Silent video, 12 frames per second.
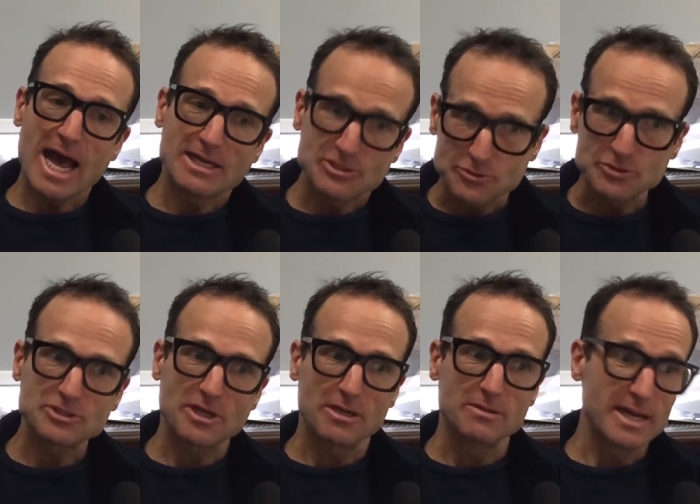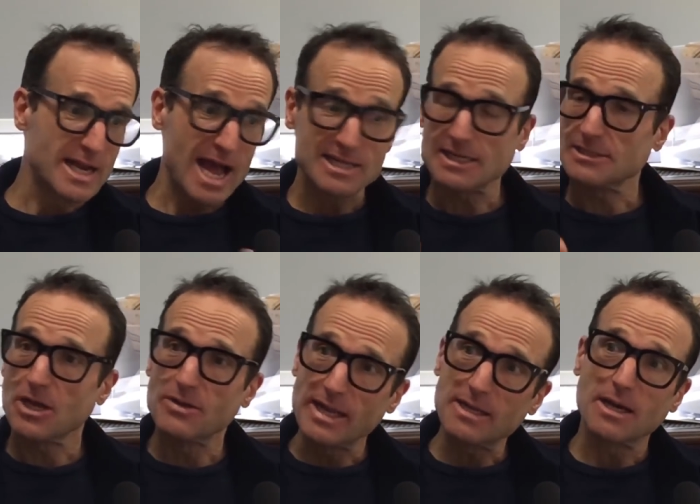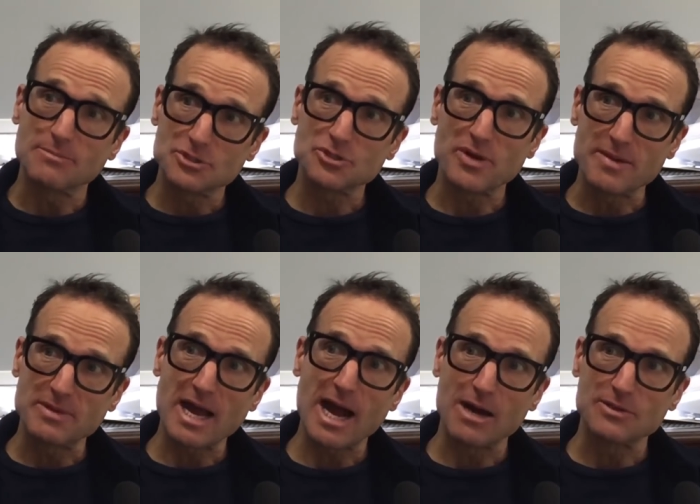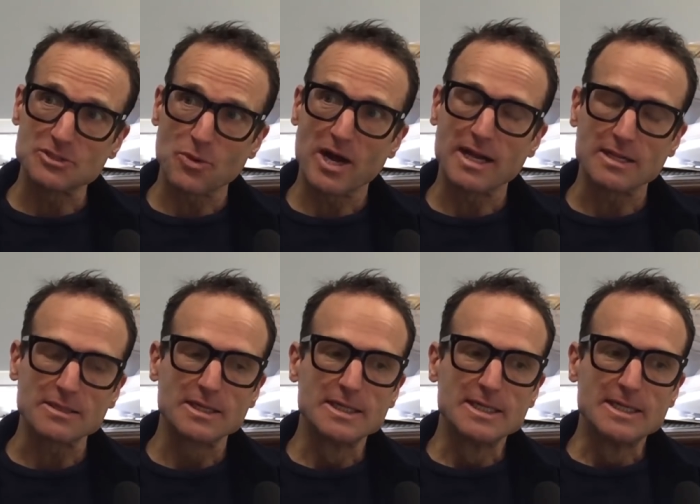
and also it has its own income stream now as well.